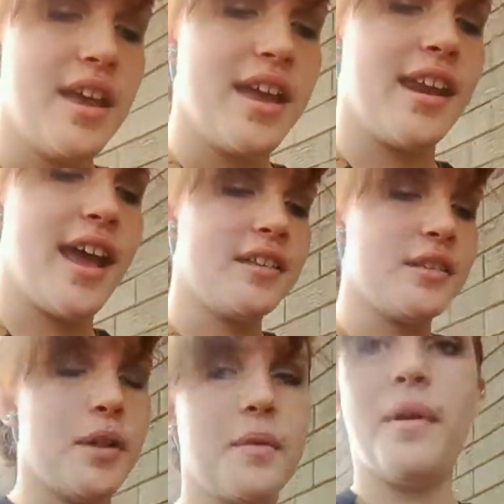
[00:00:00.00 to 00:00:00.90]
and I had to
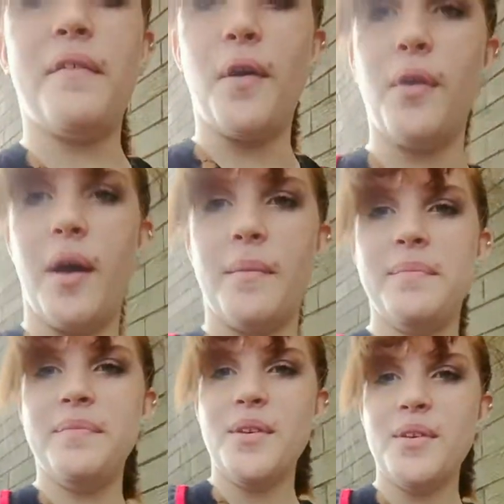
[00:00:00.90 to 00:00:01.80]
plug my phone up.
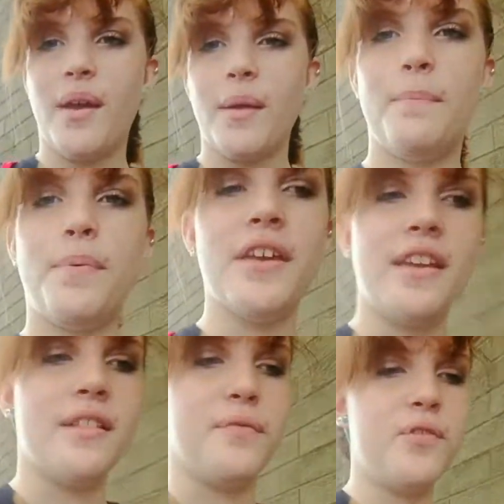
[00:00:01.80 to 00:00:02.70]
So I put it
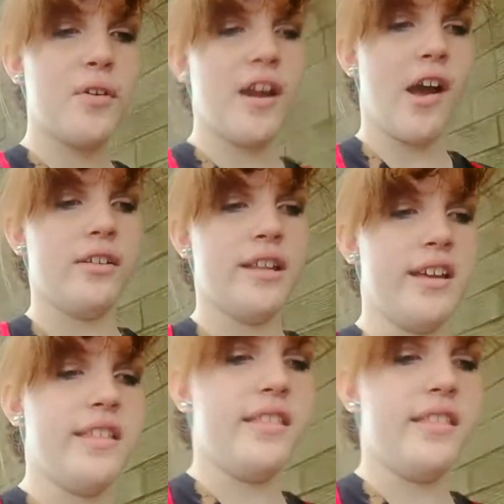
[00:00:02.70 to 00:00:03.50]
in the floor outlet